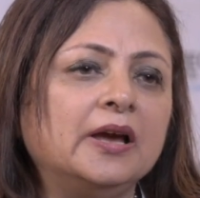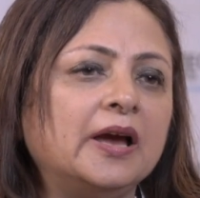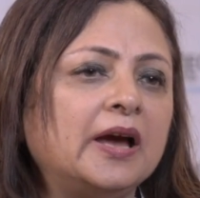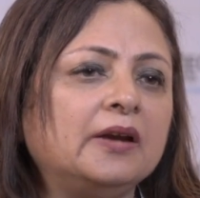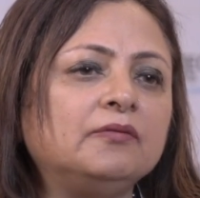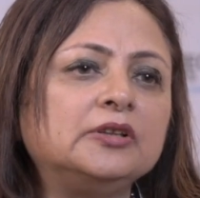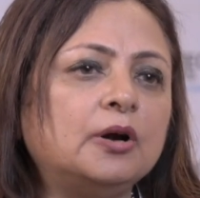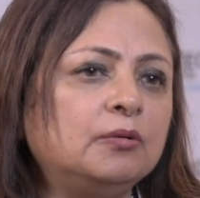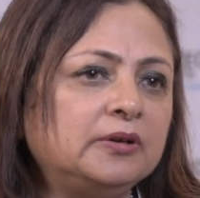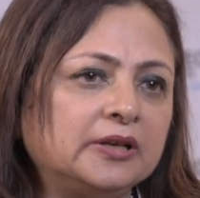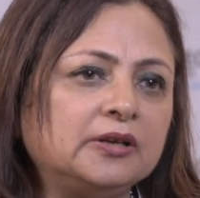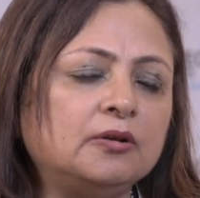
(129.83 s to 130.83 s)
And
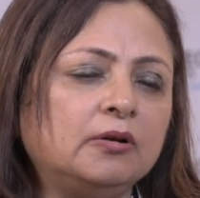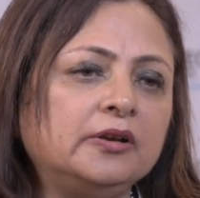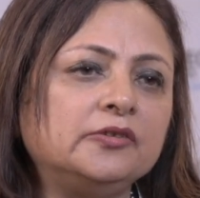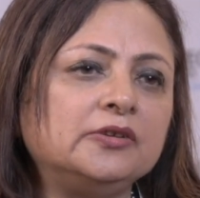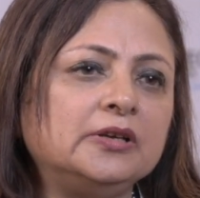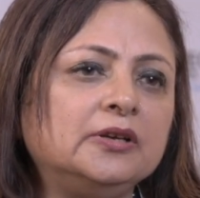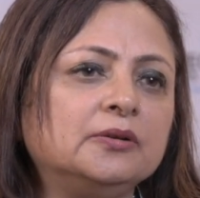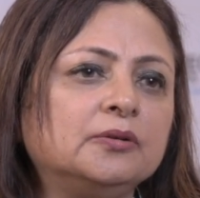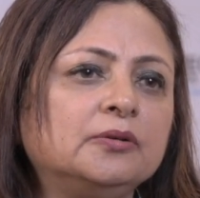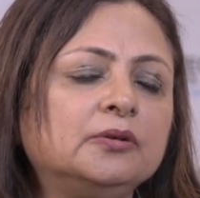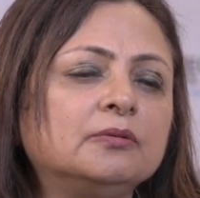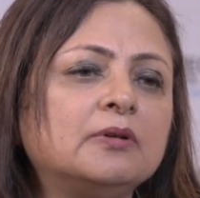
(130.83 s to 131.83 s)
without technology,
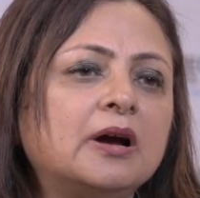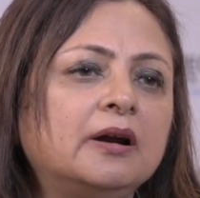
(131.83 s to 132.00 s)
you